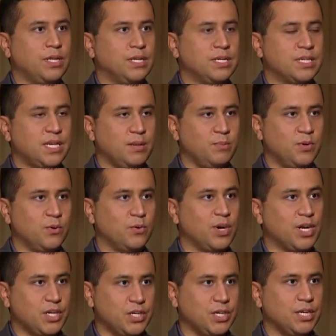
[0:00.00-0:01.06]
in the same
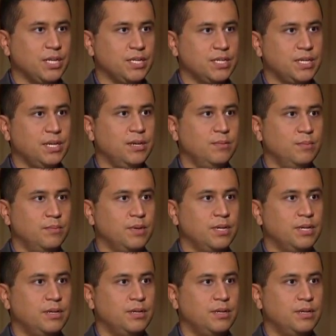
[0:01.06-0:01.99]
direction as him,